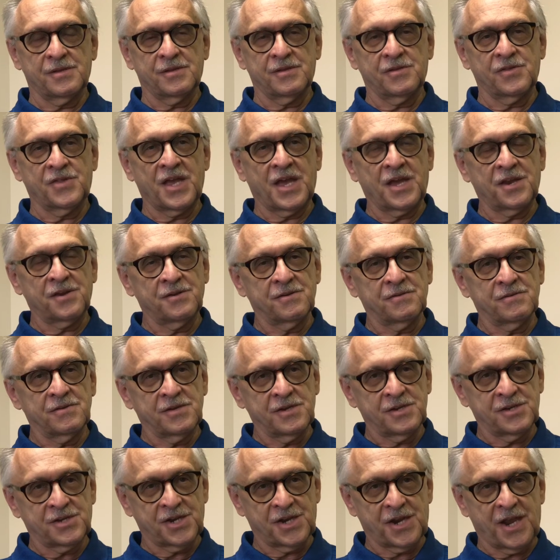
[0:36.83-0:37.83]
that
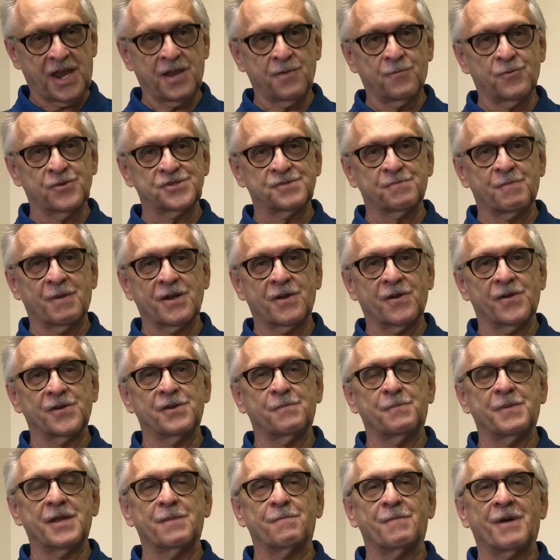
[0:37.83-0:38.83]
today was going to
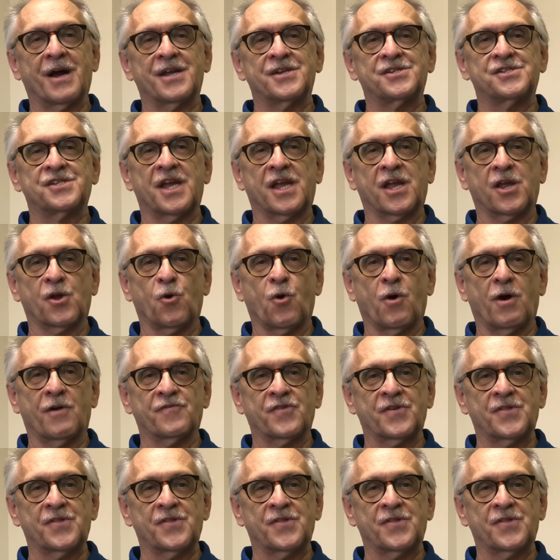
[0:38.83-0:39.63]
be my day off.